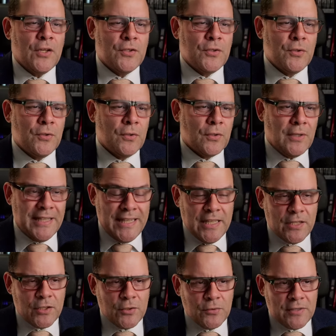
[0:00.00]

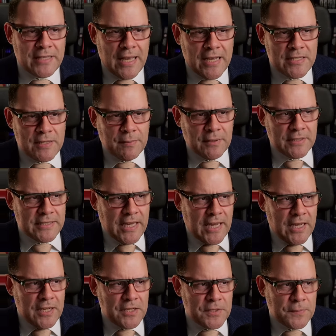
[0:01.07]
to tangible
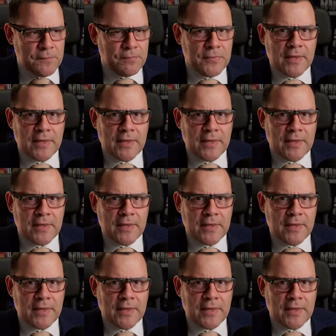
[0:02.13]
change.